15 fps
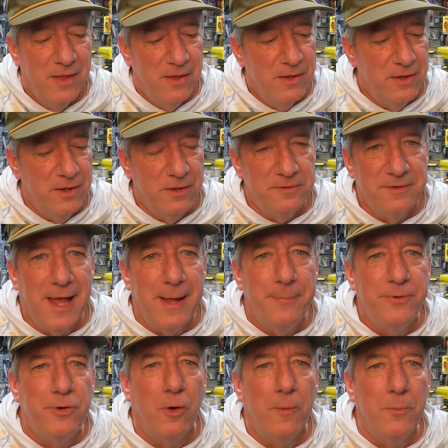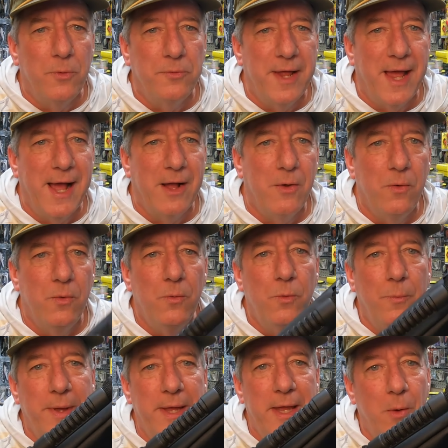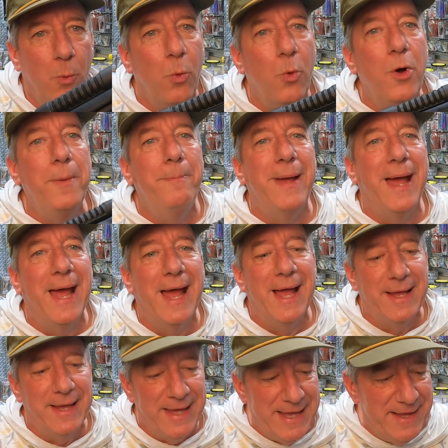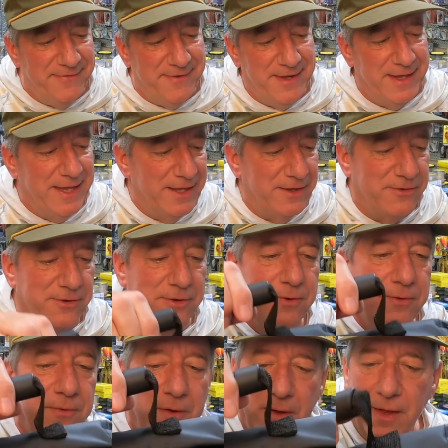type of terminal tackle will be in one bag, easy to get to.